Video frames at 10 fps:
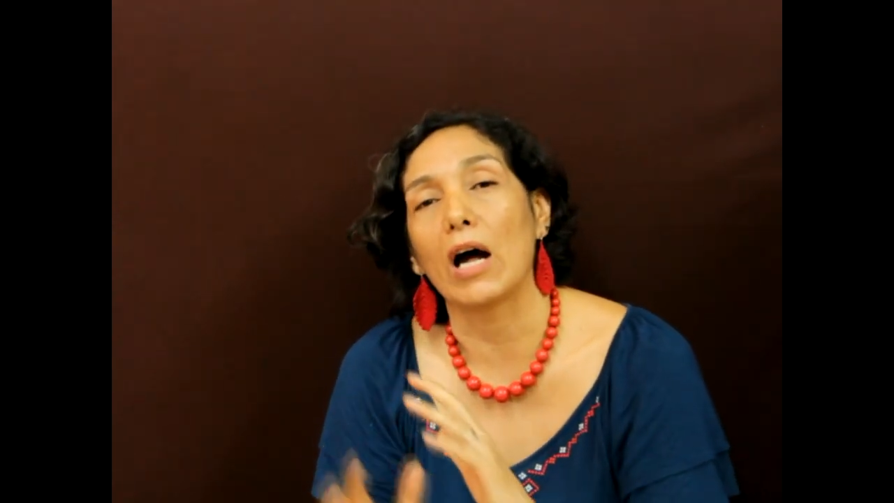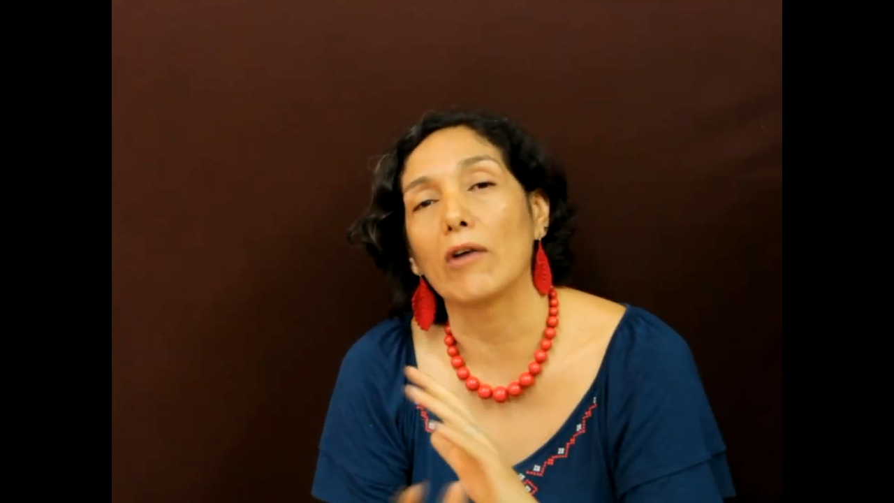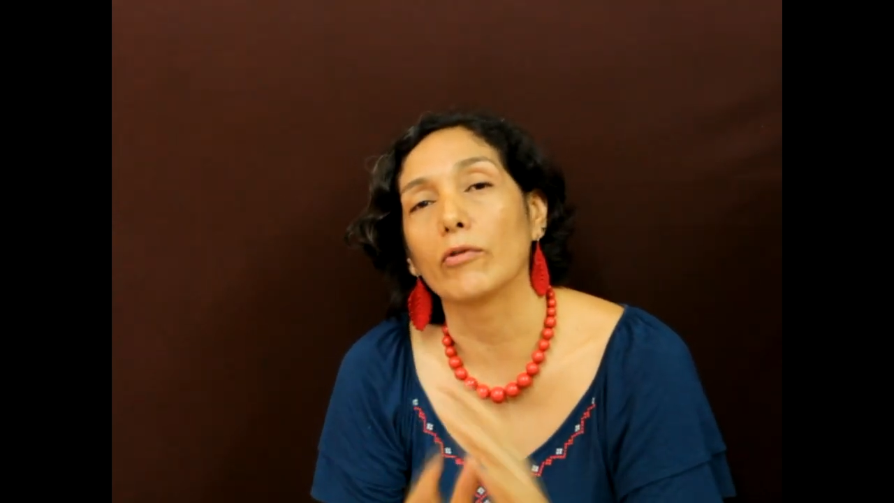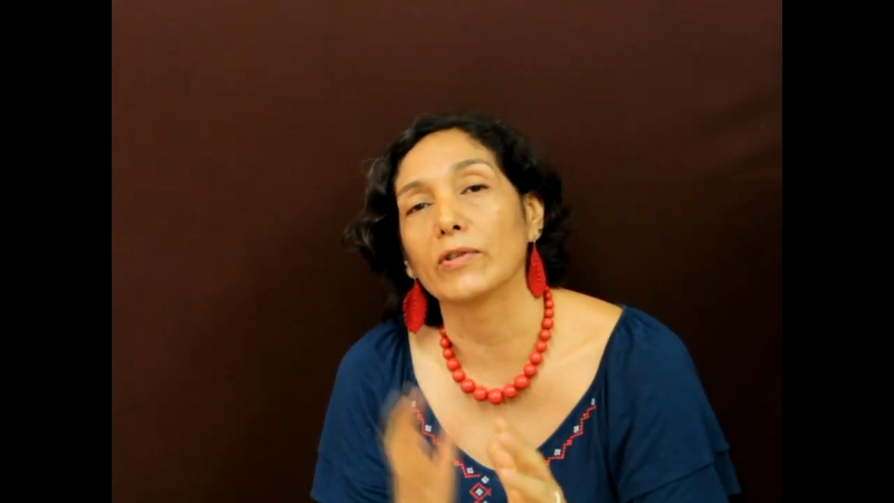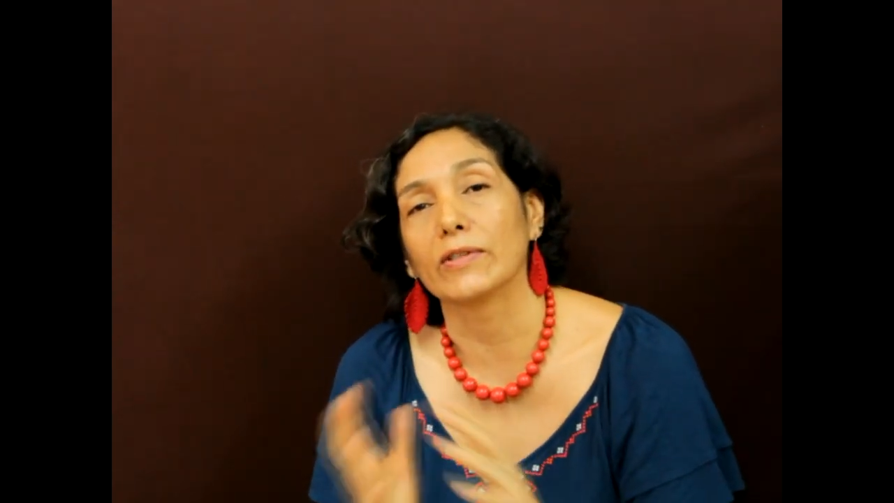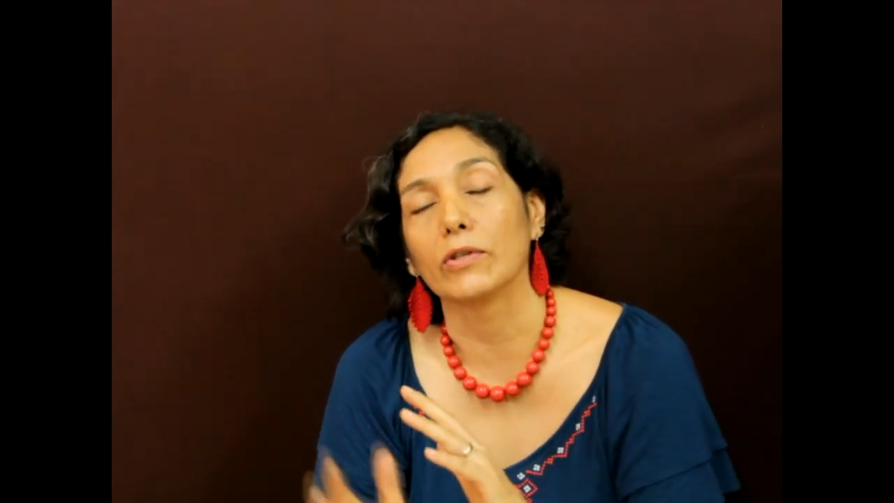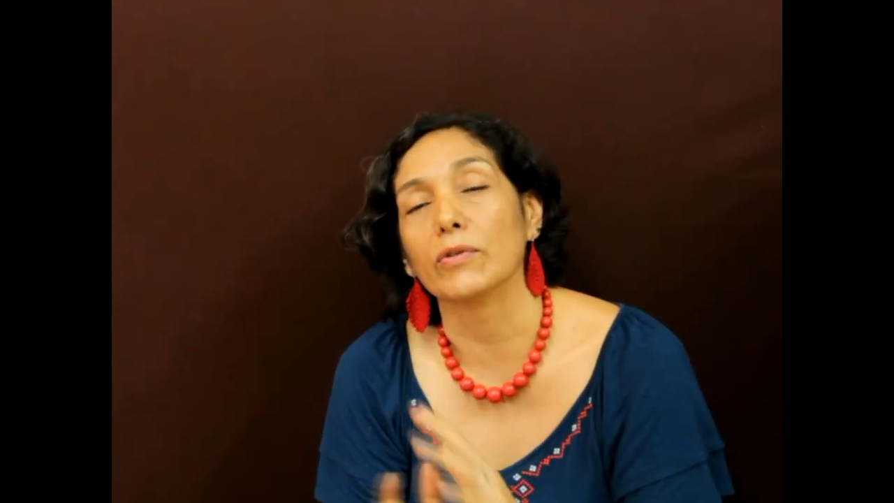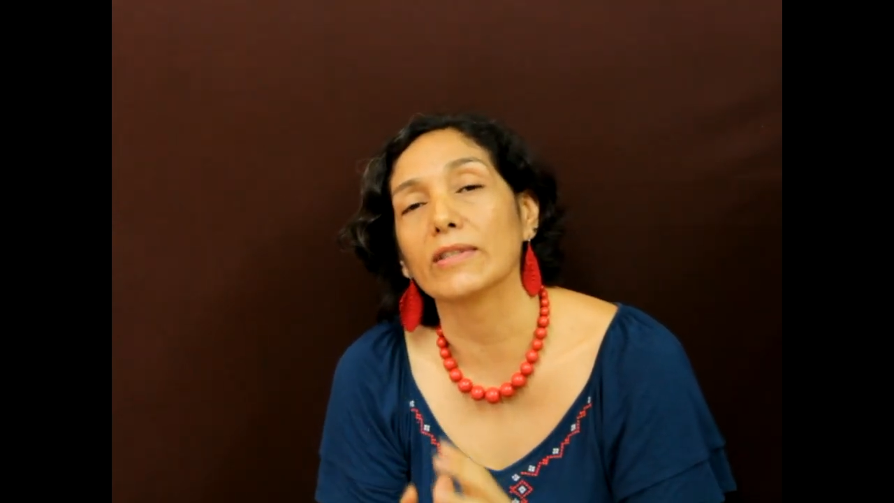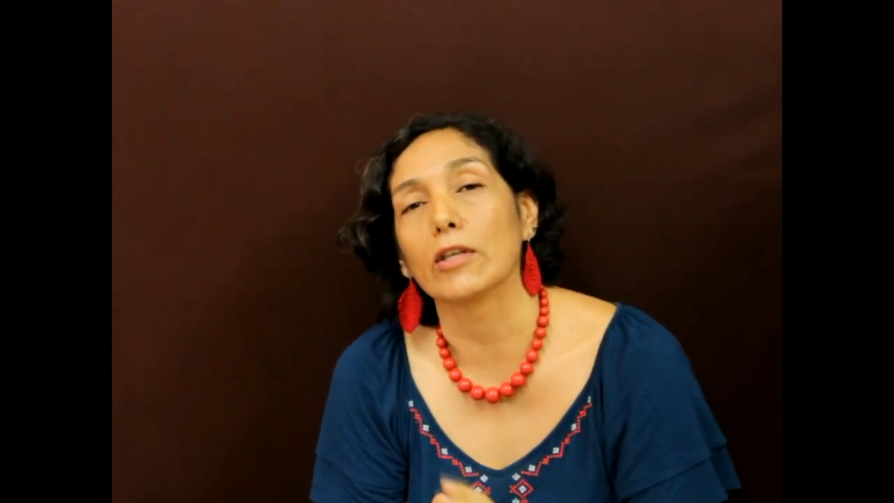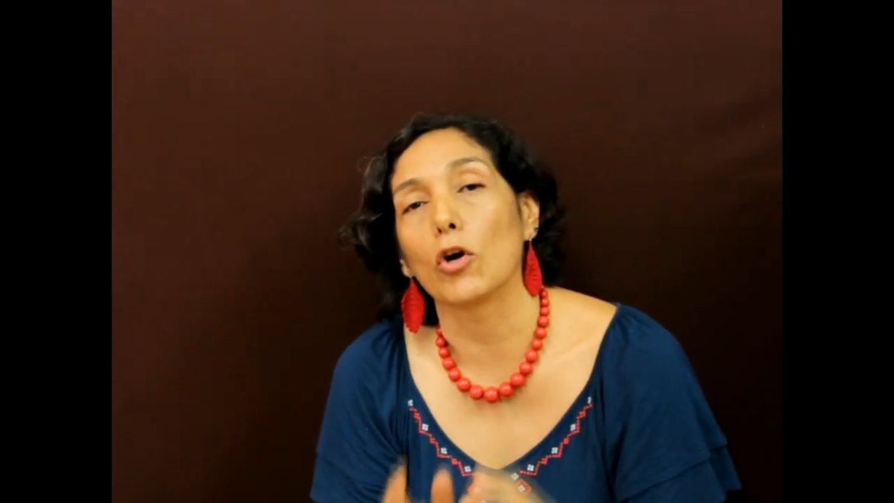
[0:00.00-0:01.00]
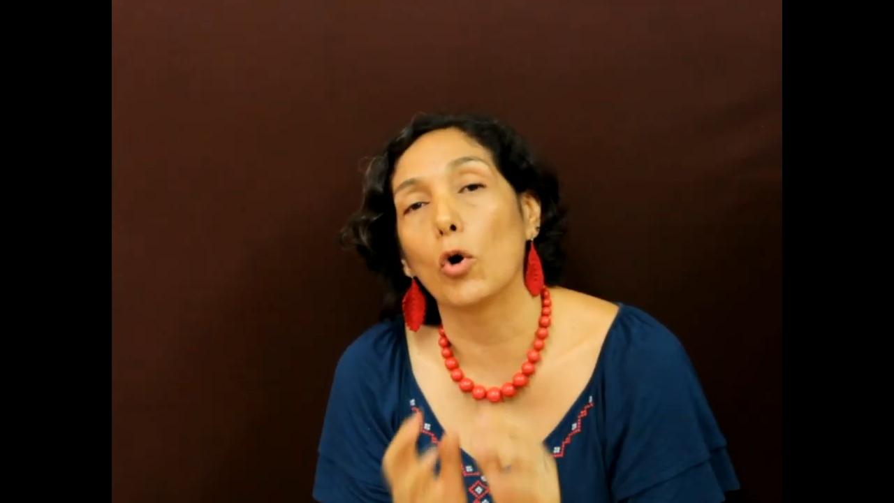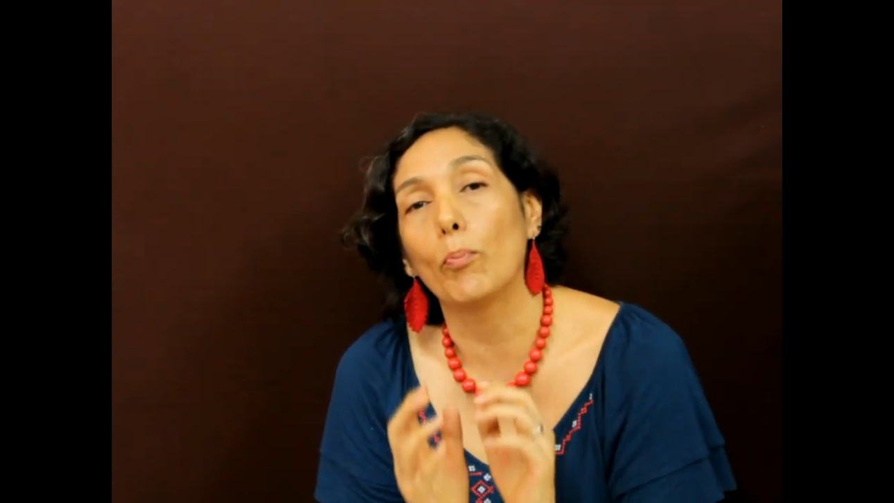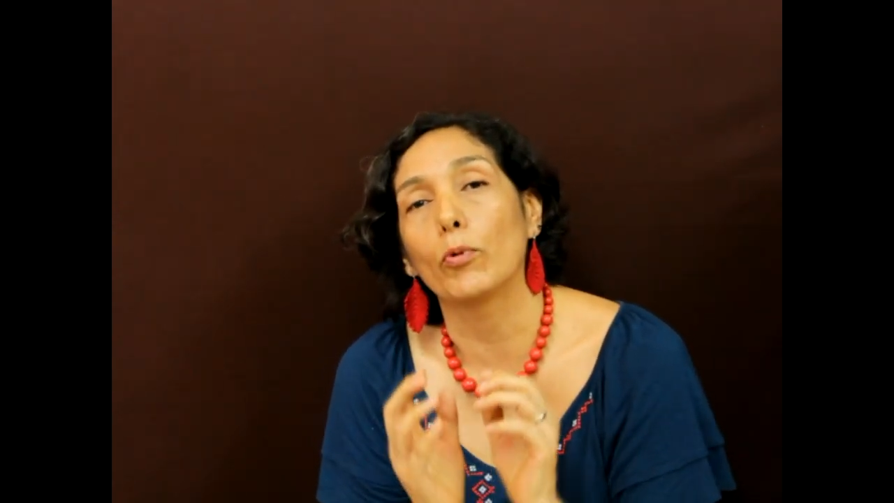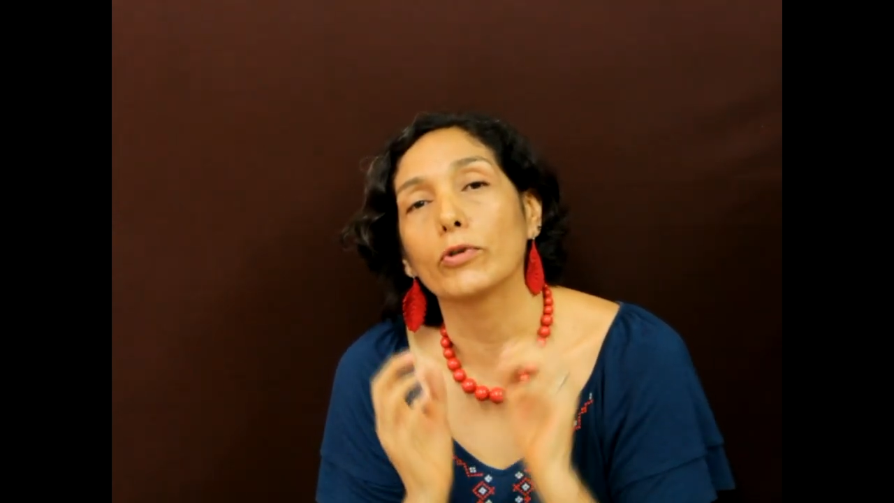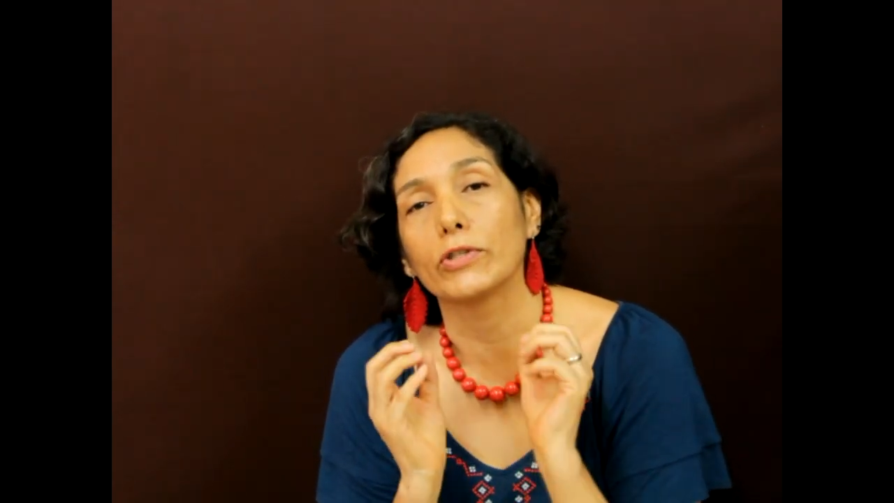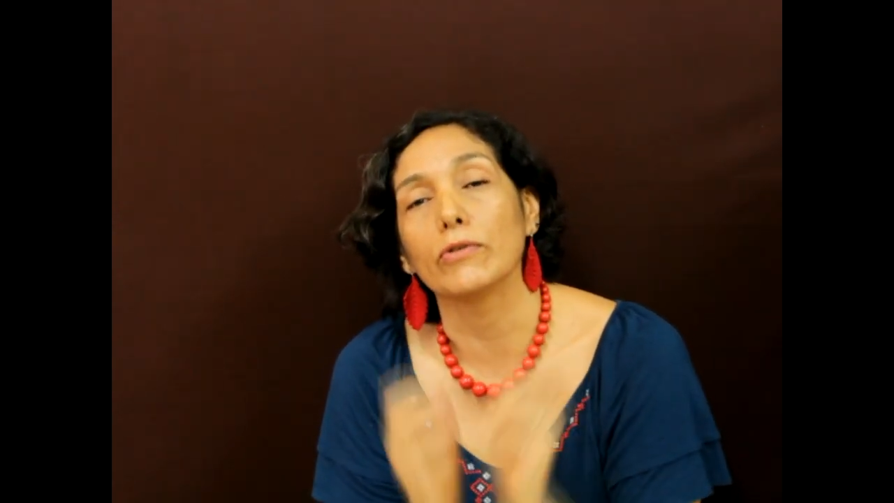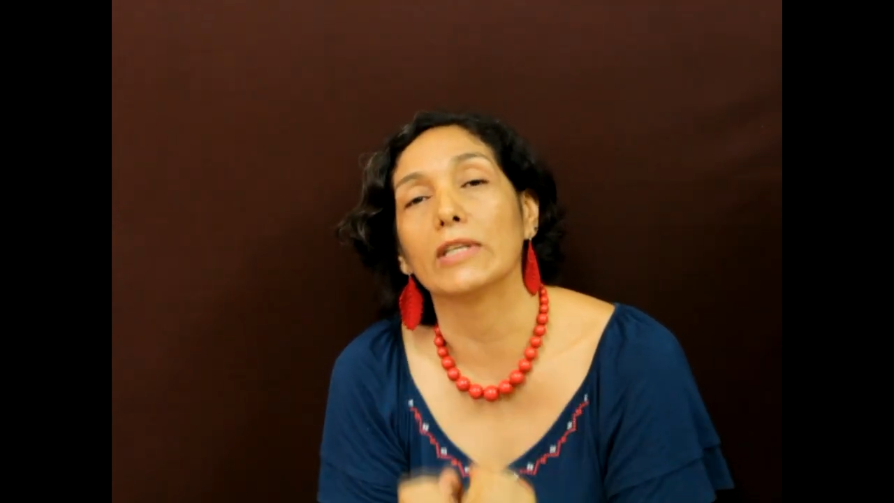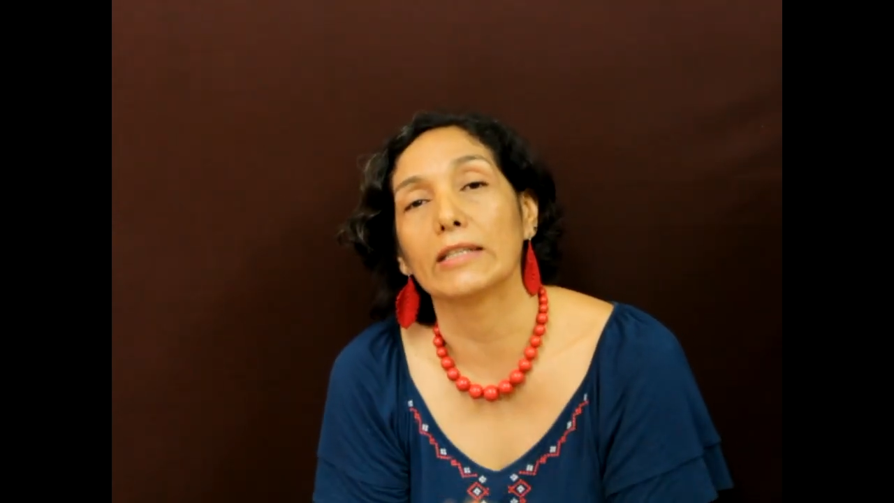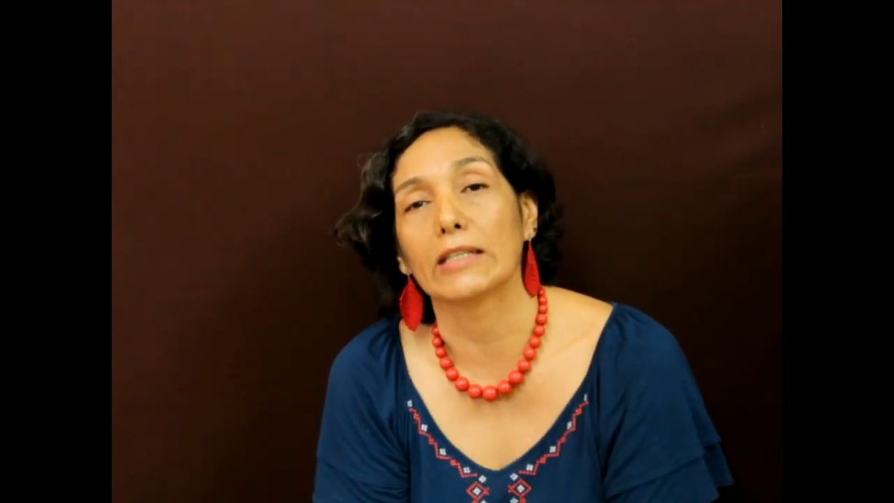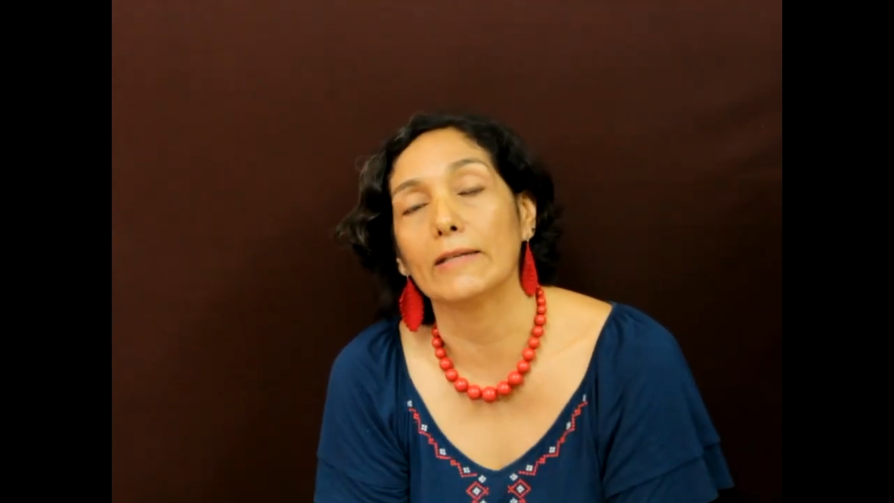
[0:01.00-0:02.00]
our students the
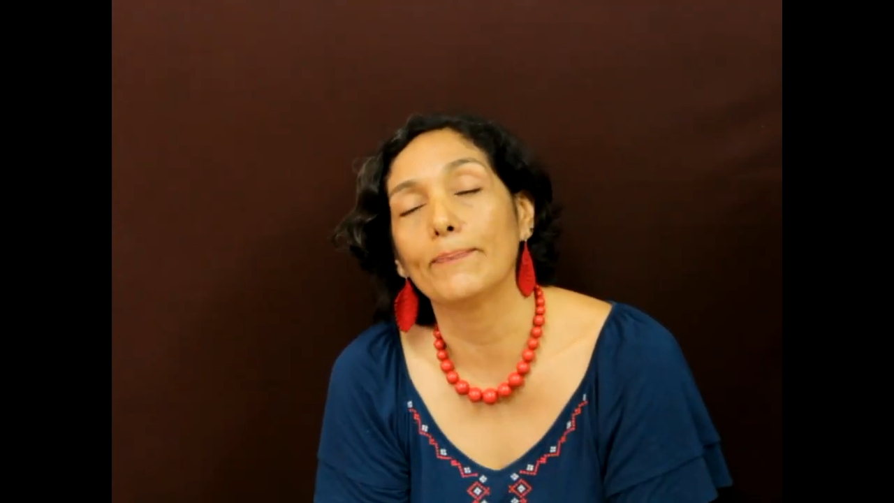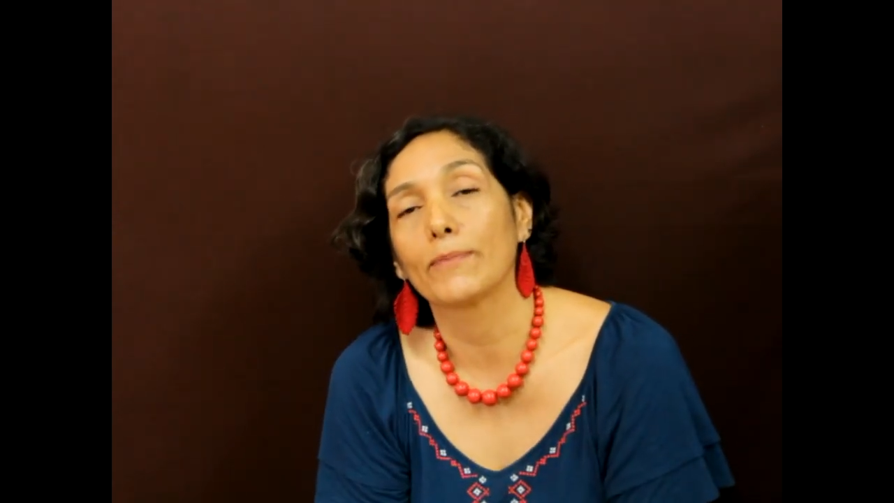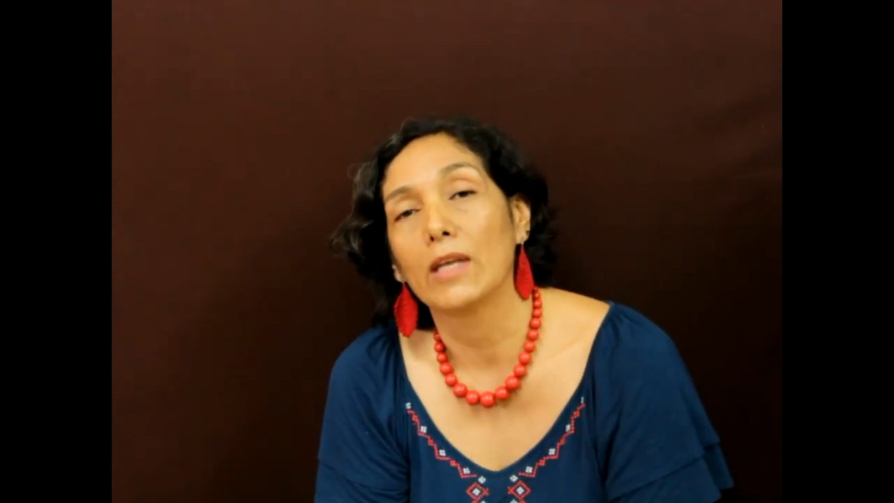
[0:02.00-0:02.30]
opportunity